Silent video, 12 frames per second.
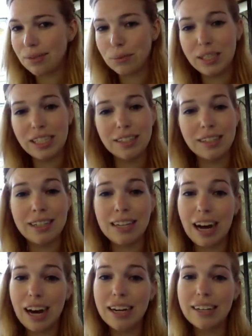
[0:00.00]
We did
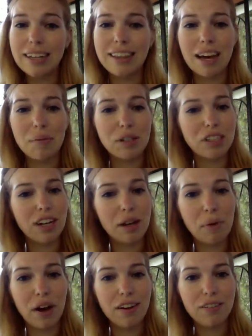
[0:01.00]
not get that much
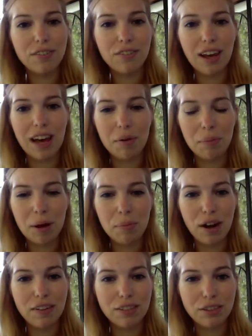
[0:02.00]
time off at my
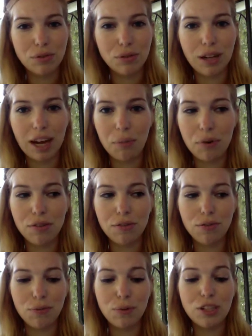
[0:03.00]
private school. I would have
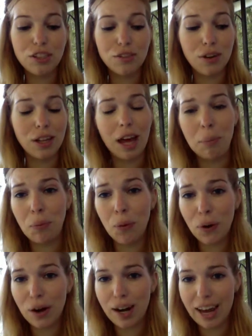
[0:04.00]
wished for a lot
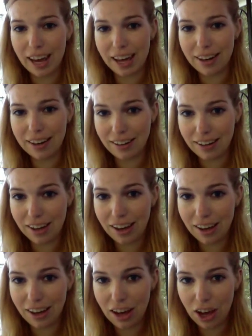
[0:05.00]
more, and
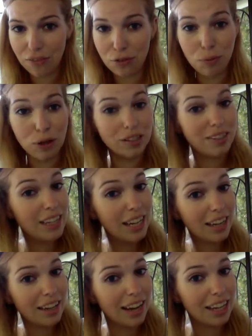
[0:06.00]
if you were
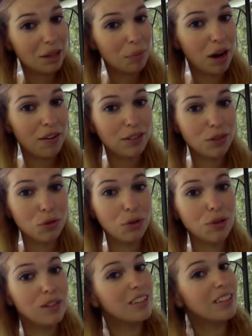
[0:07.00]
sick at the private
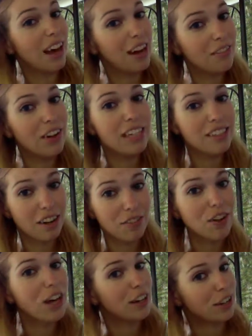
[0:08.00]
school, it's kind of like tough
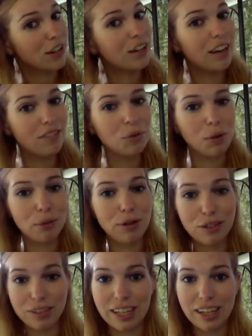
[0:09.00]
luck. You're going to have to work when
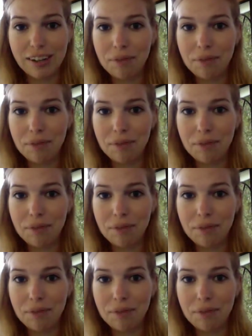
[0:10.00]
you're sick.